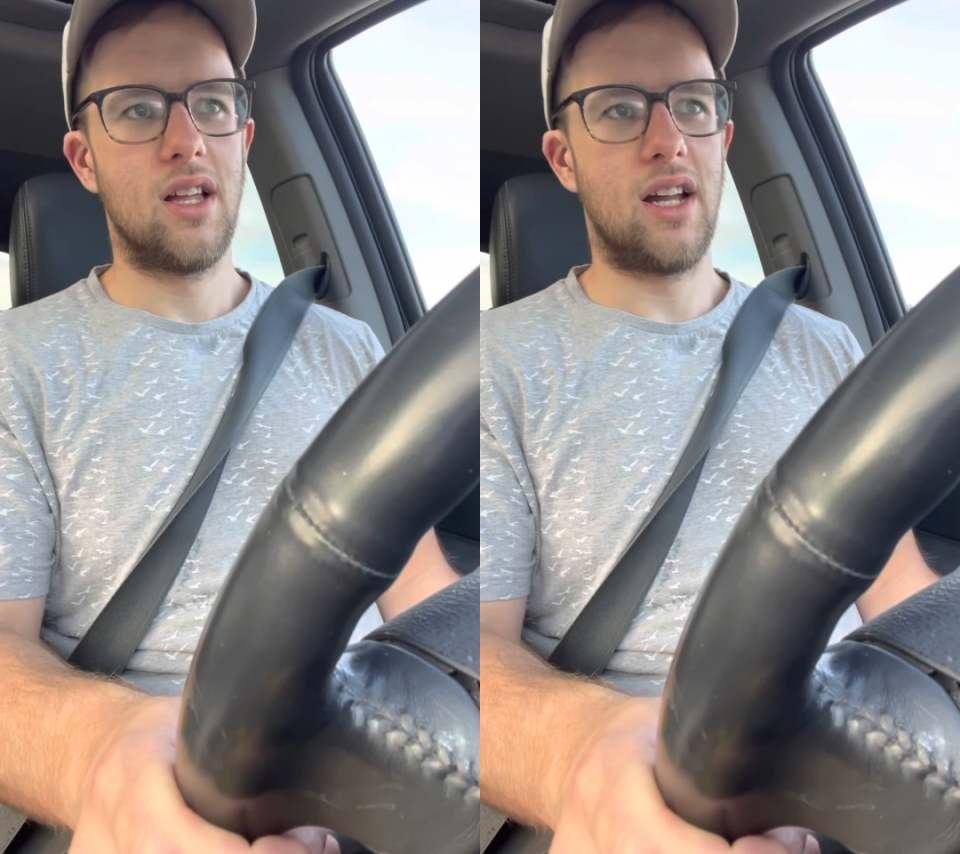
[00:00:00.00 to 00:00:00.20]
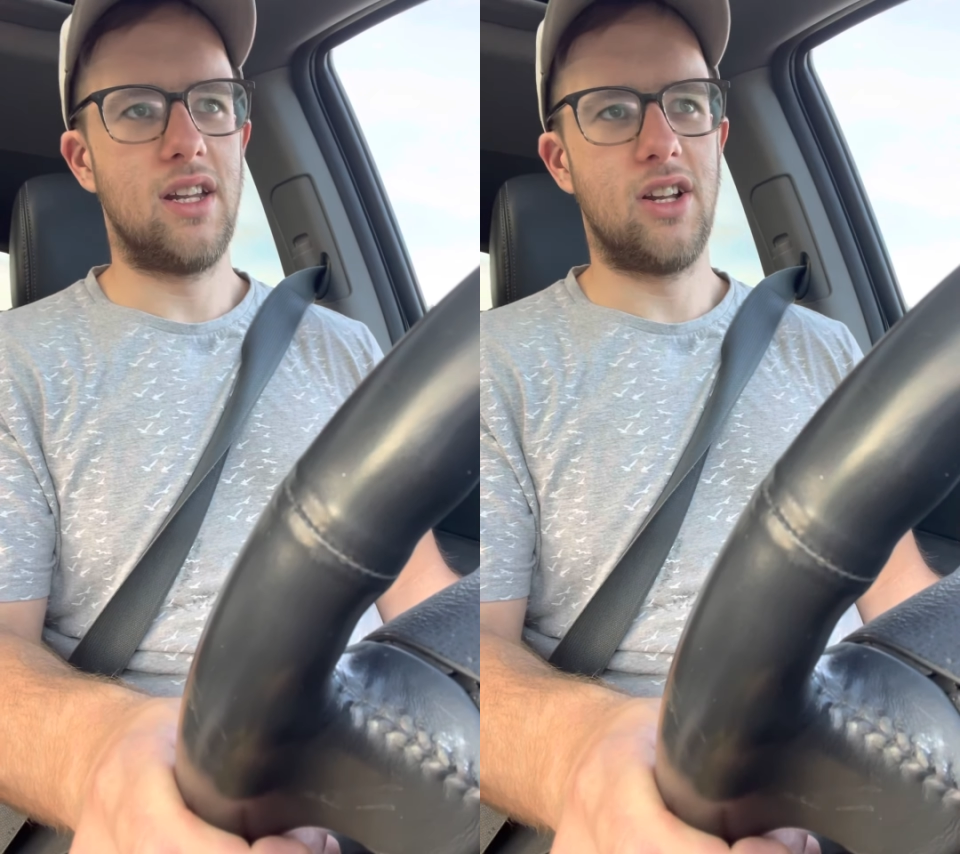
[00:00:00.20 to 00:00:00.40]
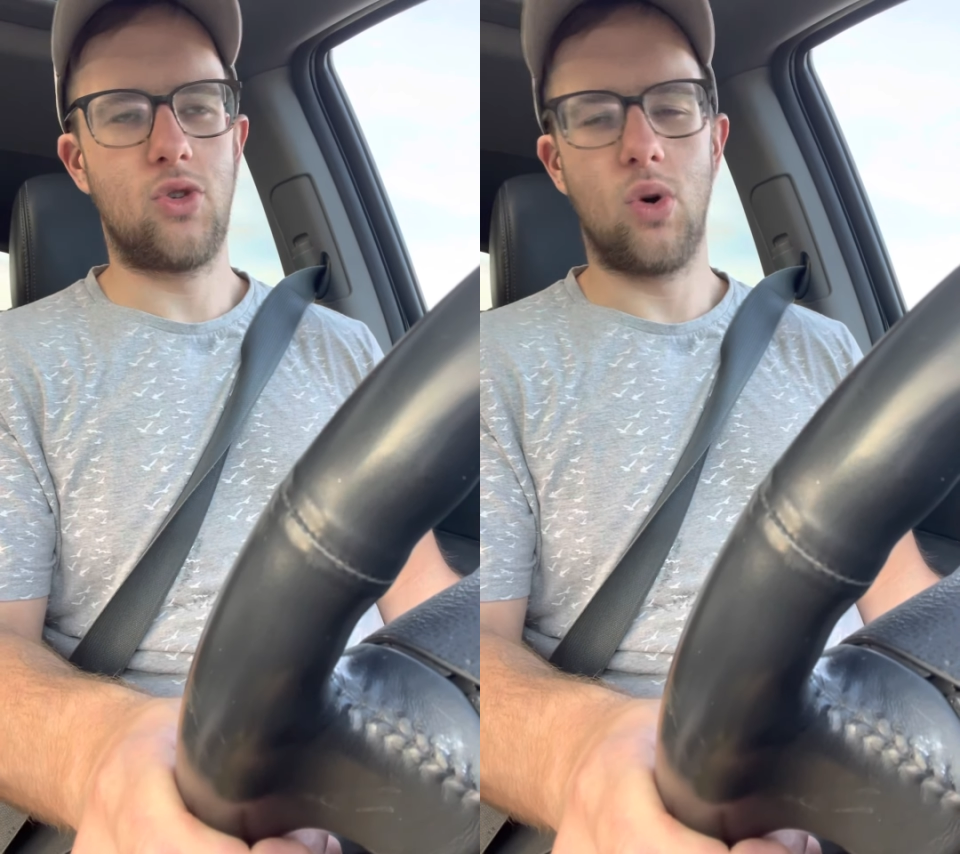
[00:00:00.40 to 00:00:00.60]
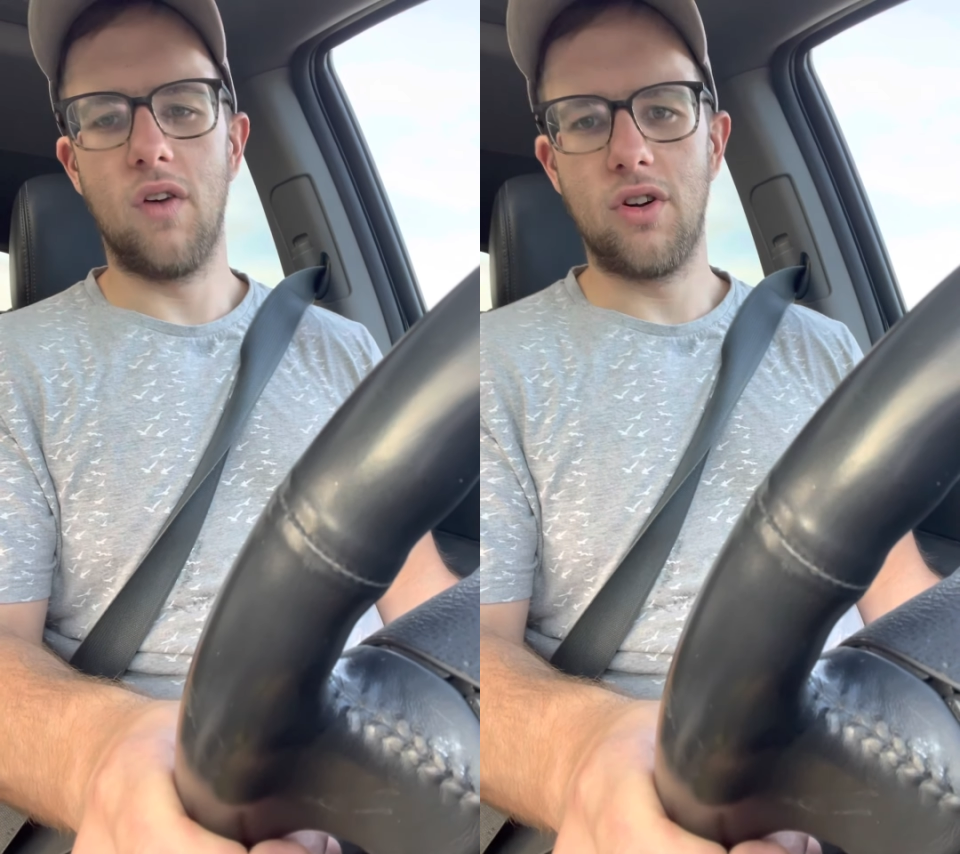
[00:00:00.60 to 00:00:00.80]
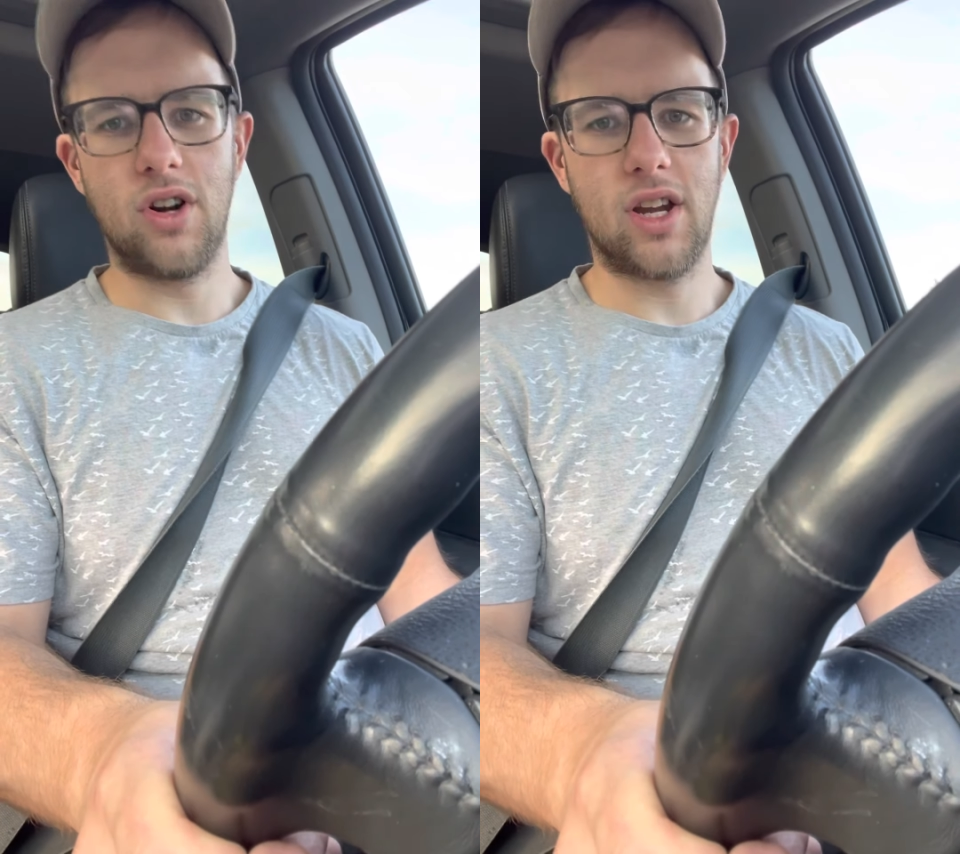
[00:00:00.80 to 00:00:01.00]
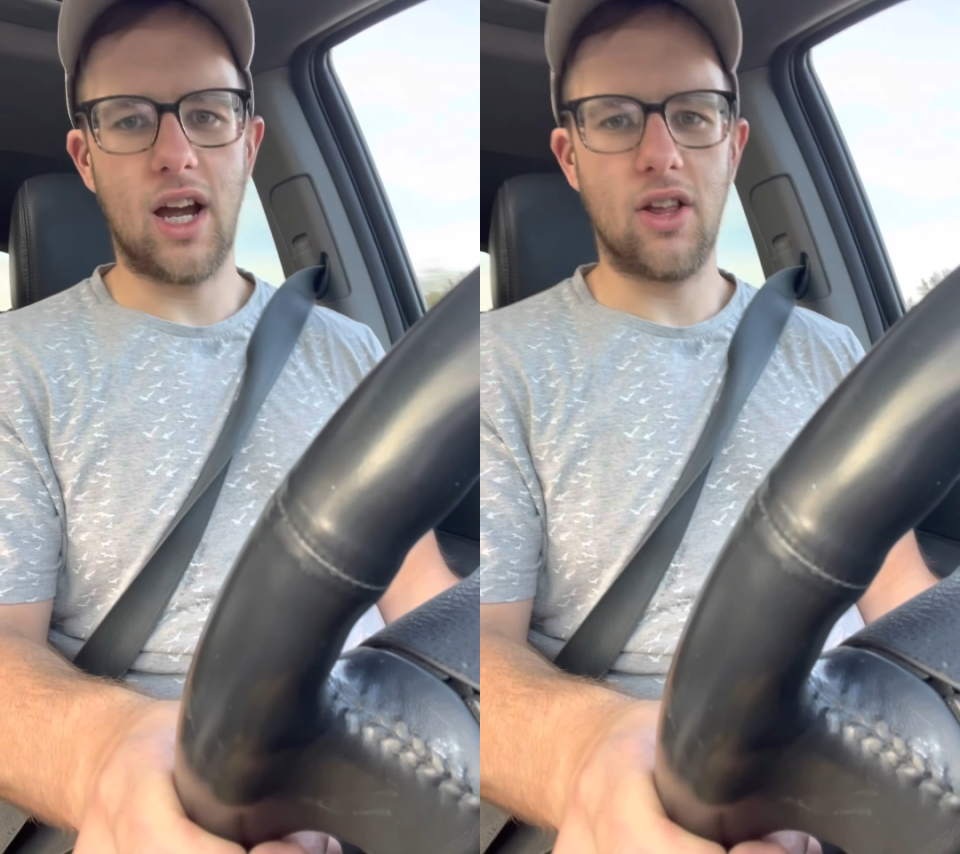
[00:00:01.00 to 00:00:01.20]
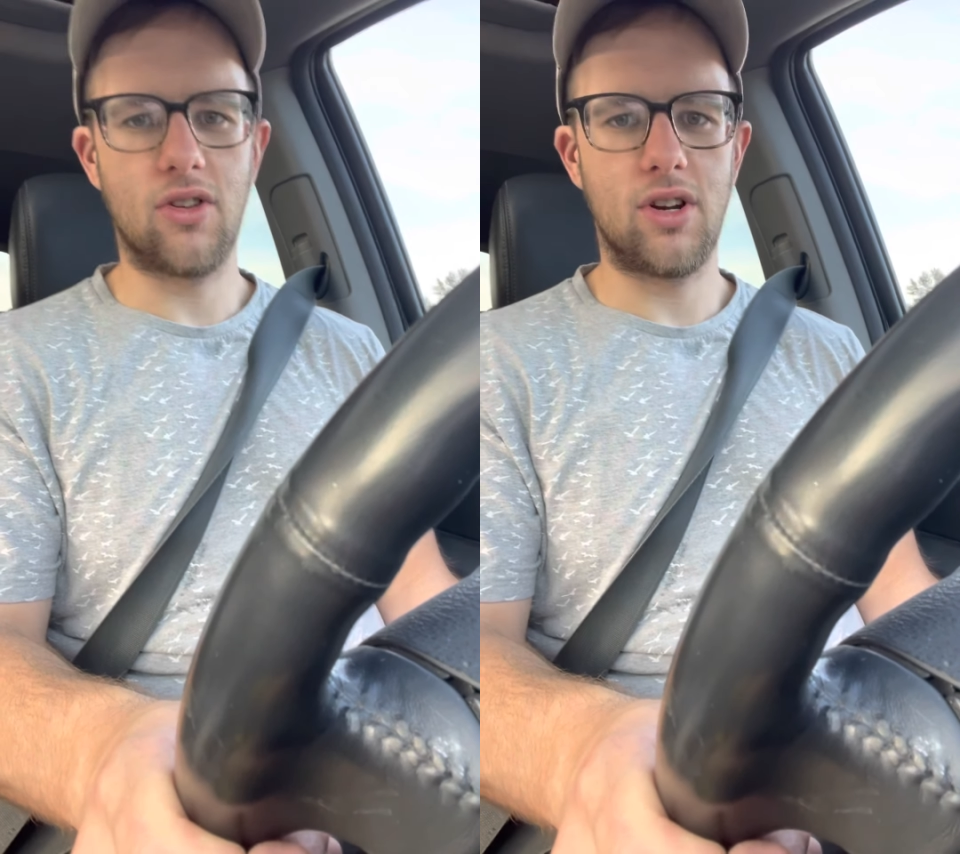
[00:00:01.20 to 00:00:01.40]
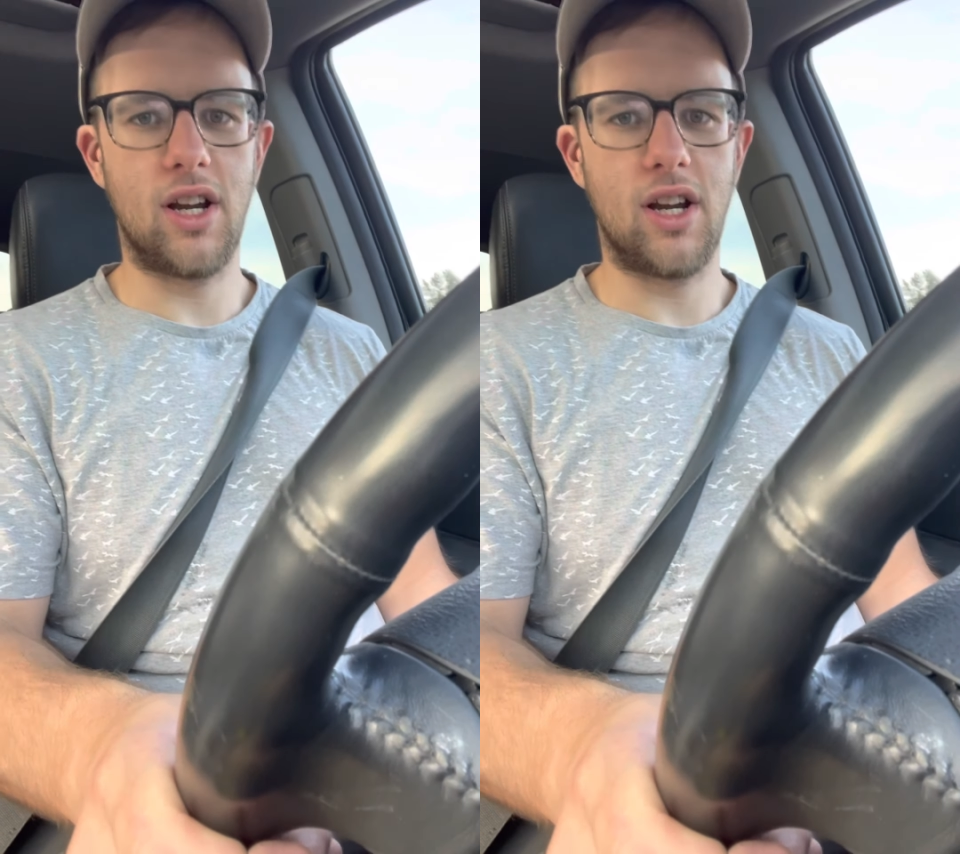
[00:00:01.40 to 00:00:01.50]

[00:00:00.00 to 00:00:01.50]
I did a 1200 calorie. I